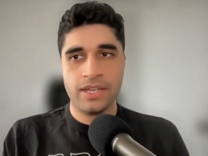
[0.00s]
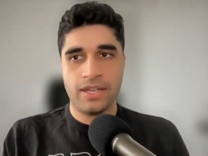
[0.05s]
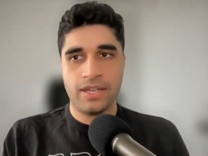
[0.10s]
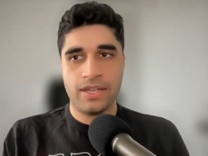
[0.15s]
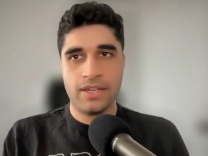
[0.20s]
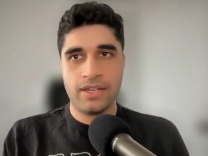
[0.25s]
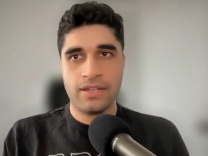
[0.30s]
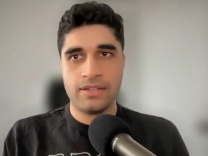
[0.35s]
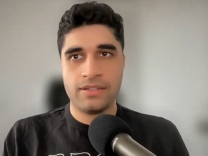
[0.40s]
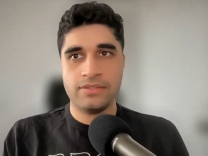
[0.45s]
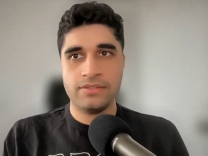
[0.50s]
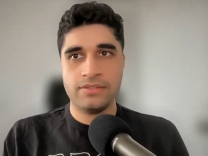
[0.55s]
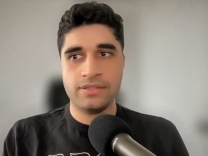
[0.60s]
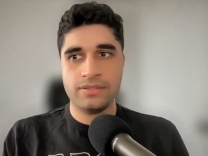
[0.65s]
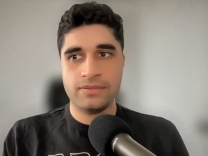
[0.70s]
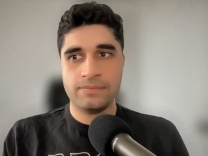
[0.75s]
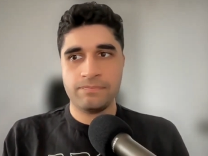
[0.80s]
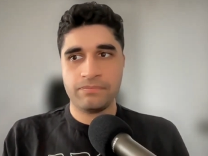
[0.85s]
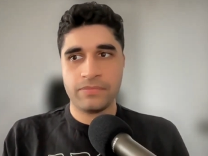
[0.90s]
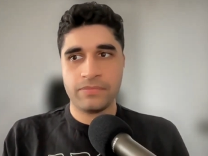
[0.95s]
And
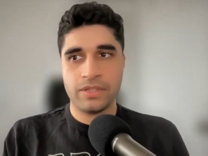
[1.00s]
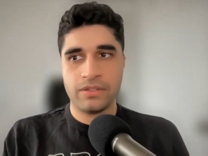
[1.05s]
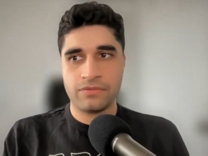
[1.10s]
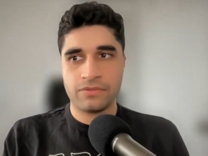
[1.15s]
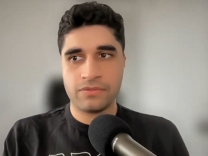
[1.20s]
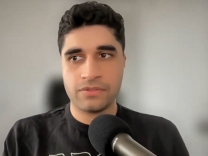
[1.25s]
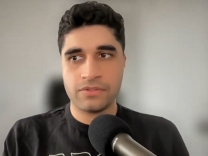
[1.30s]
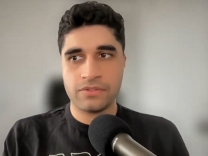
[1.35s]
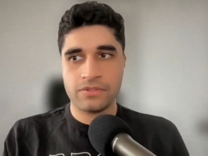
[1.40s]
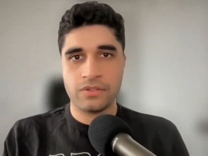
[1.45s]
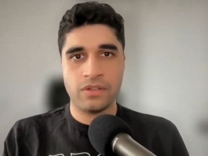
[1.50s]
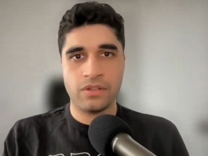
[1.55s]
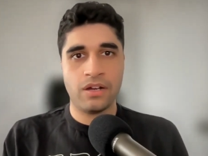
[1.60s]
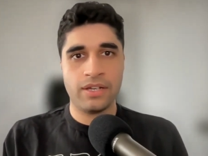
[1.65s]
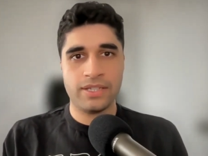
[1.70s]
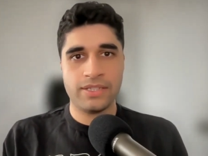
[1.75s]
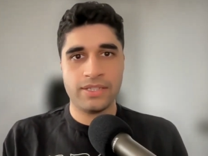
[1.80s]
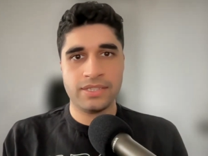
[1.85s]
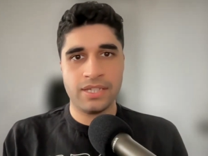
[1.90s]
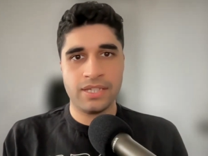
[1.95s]
for the
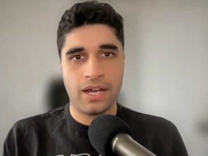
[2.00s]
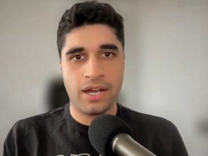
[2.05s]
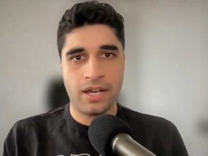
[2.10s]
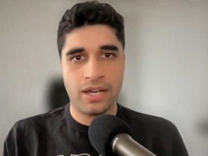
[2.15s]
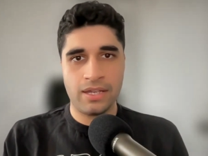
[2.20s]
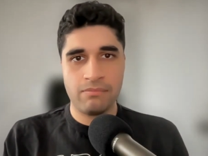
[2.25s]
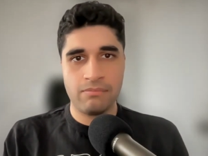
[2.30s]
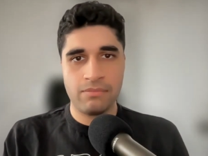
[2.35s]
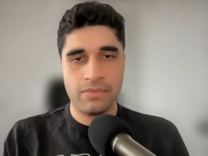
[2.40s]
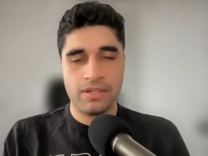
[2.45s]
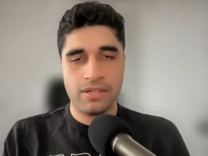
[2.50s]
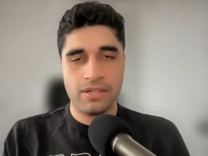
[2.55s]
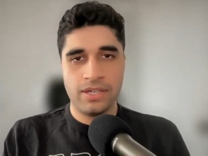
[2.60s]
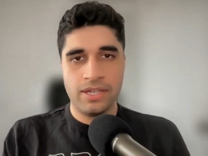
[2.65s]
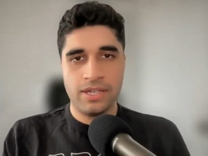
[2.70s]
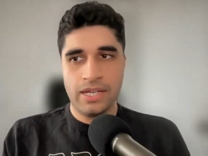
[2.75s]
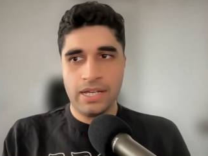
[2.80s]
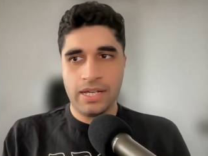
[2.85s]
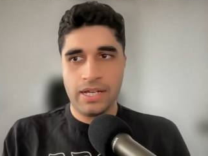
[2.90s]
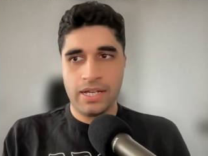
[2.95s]
longest time,
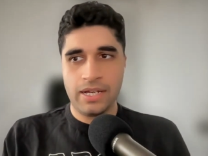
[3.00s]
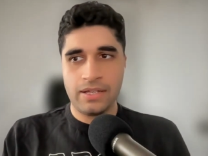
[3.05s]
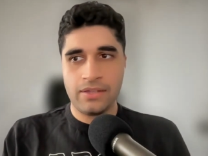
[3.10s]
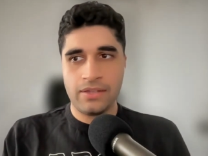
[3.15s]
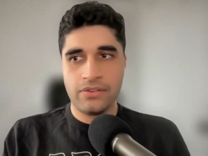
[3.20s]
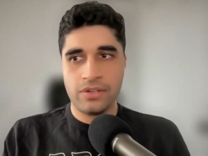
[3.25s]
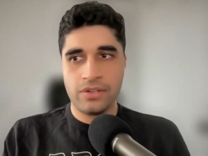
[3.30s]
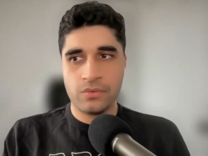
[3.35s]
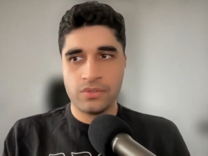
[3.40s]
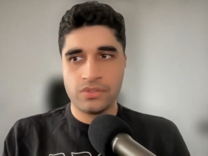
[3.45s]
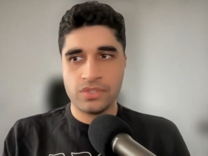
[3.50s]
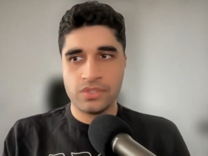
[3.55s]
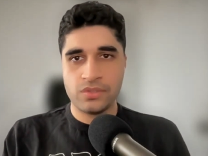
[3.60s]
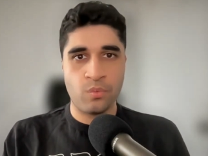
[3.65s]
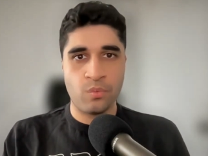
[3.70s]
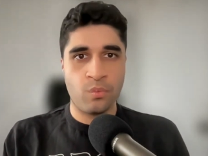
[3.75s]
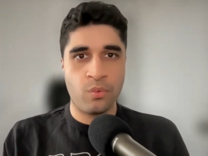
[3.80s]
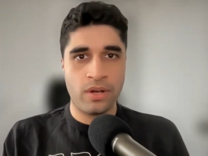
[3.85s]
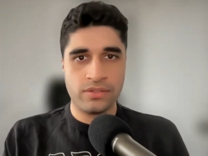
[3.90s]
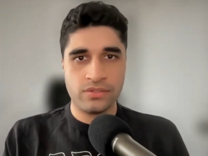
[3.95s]
uh, there was this
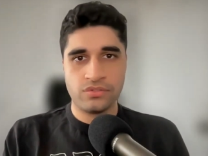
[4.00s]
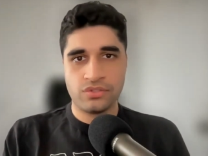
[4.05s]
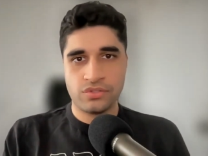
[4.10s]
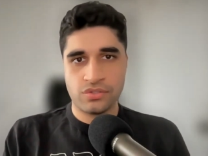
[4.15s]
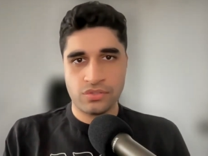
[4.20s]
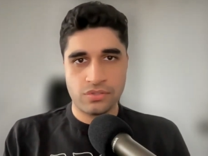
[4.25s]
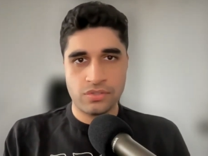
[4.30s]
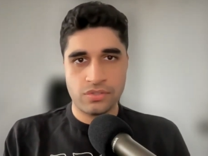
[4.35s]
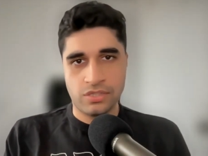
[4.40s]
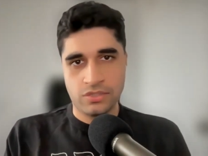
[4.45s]
one certain